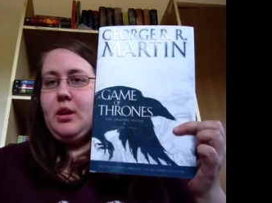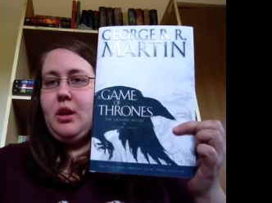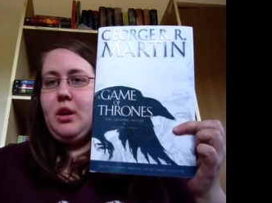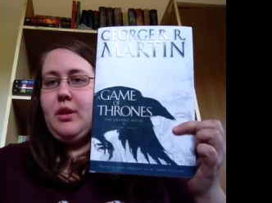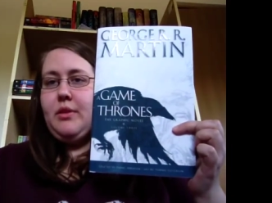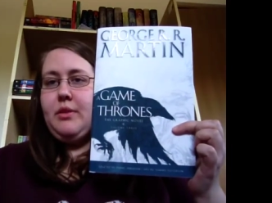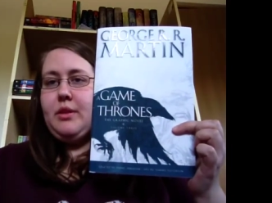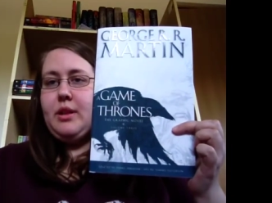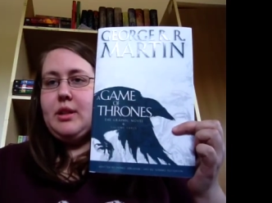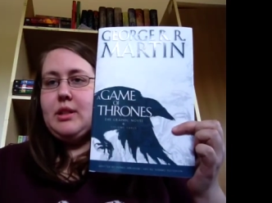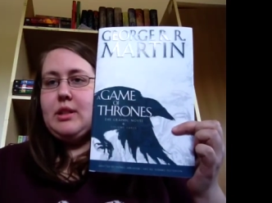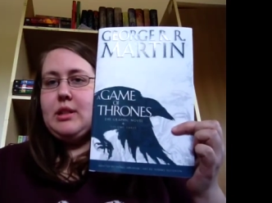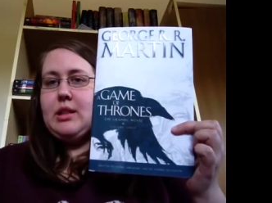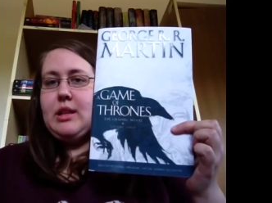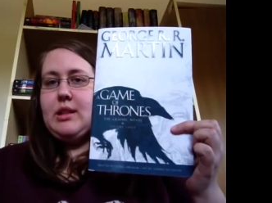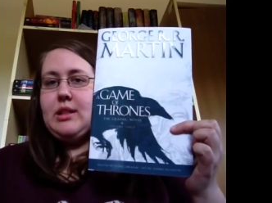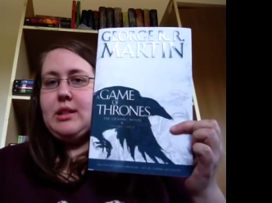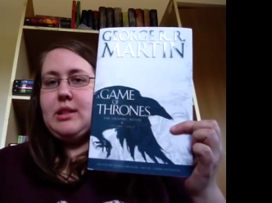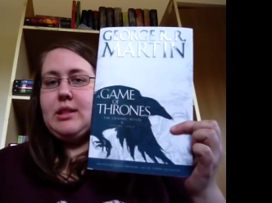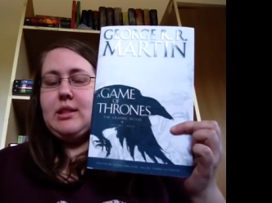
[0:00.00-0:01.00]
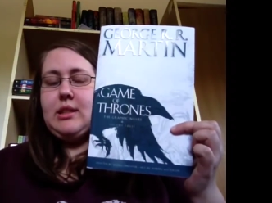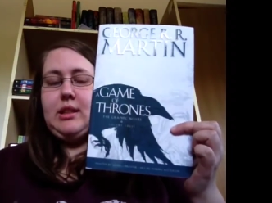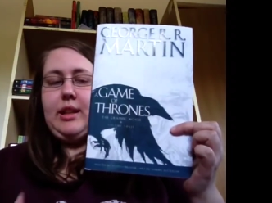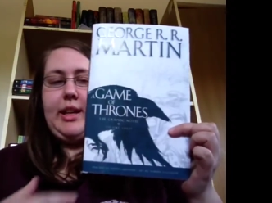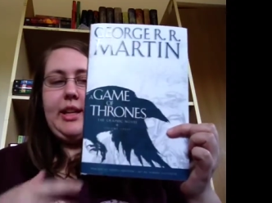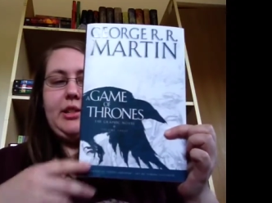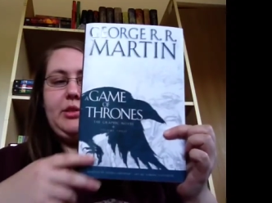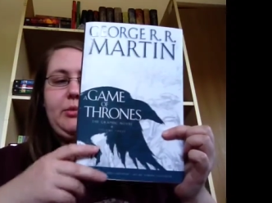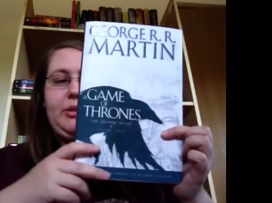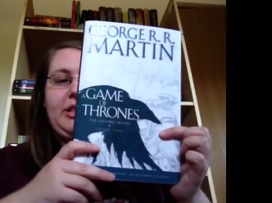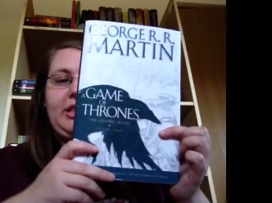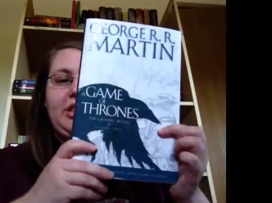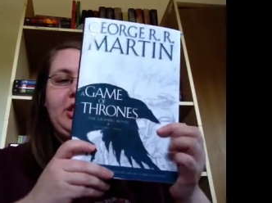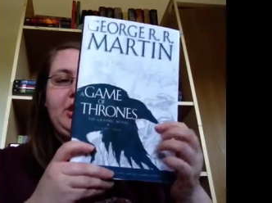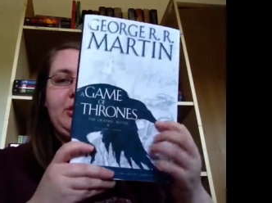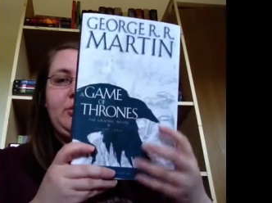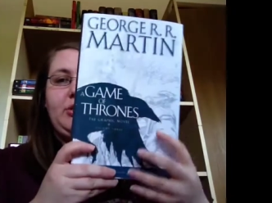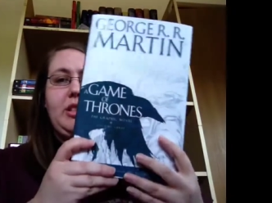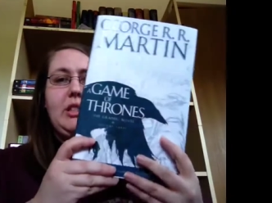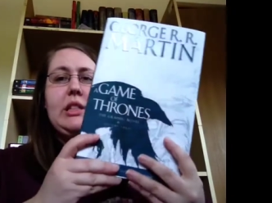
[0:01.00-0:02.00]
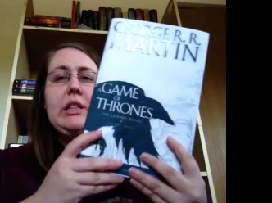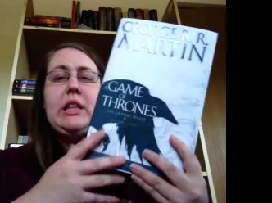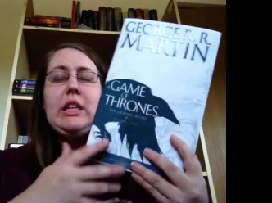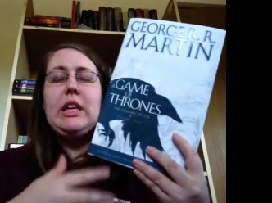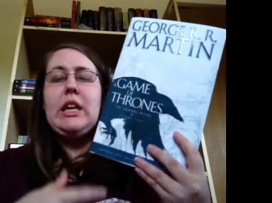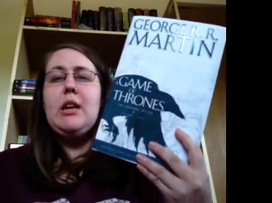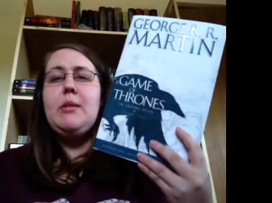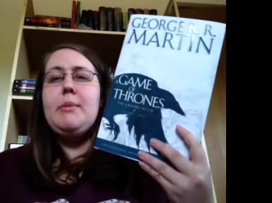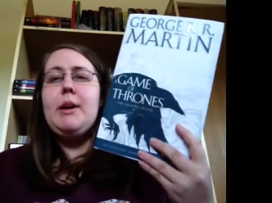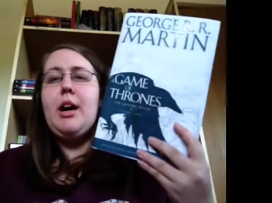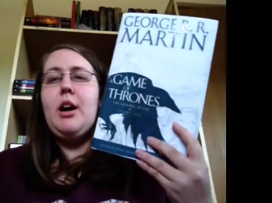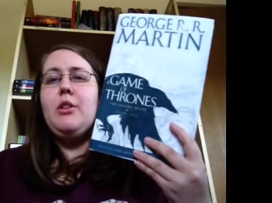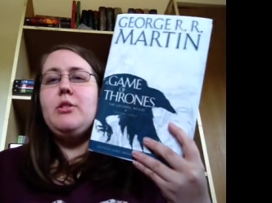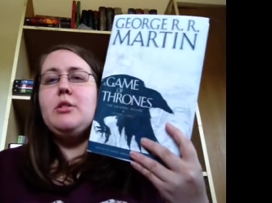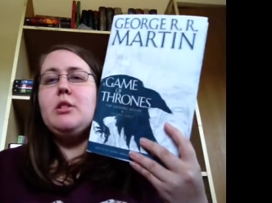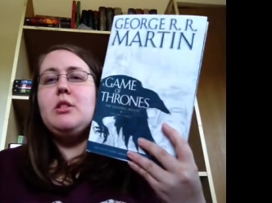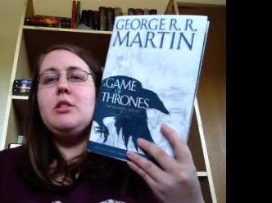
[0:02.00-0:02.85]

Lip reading: of this, and this is the latest one that just recently came out.